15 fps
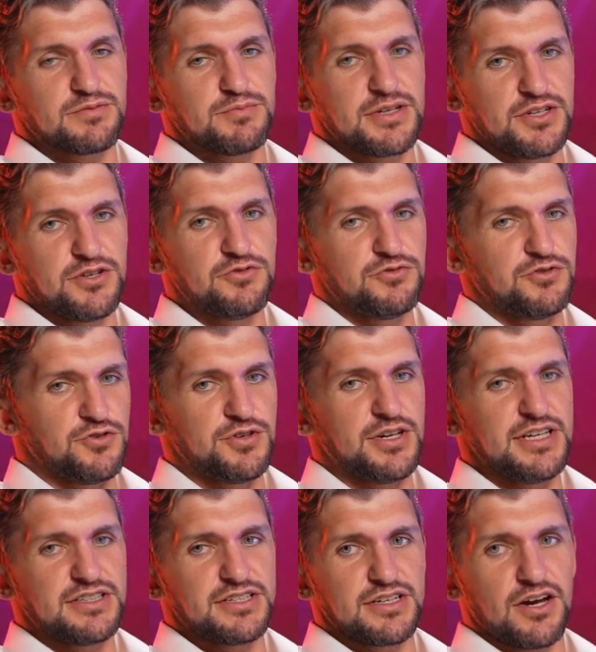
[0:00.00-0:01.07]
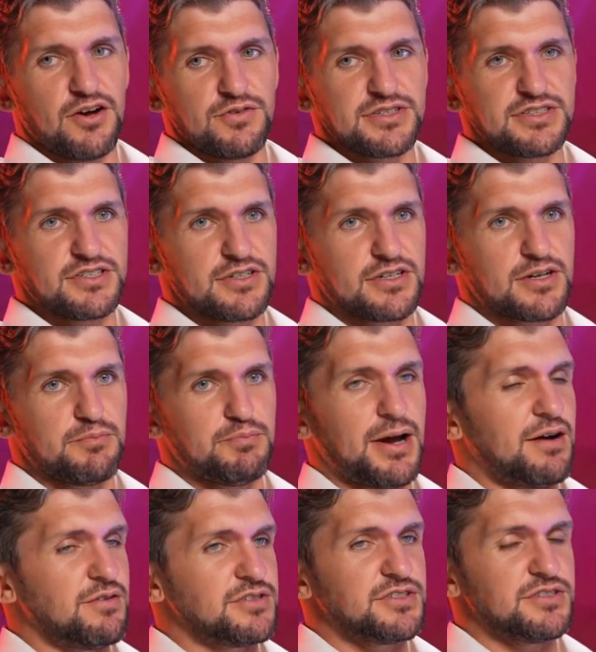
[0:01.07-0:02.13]
I mean, you need to go into
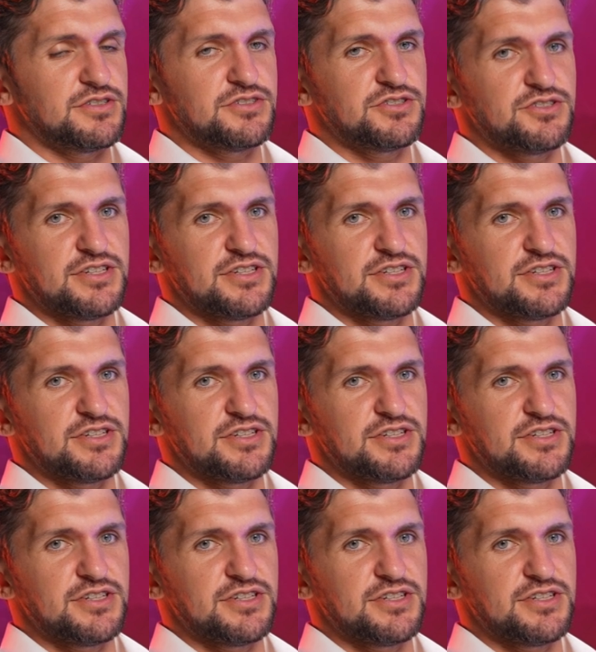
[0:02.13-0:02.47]
comparators.